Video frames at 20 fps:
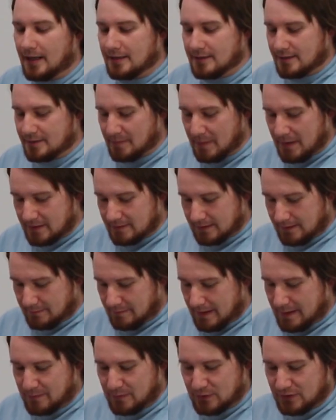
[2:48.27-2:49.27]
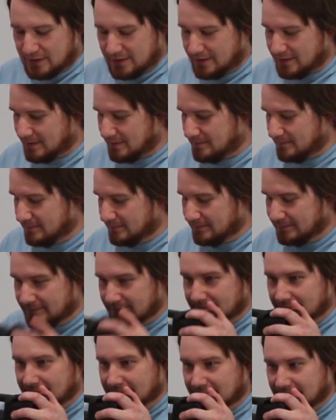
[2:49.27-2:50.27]
gun smells like maple syrup.
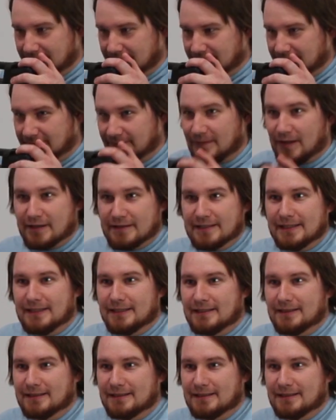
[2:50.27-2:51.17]
Does it?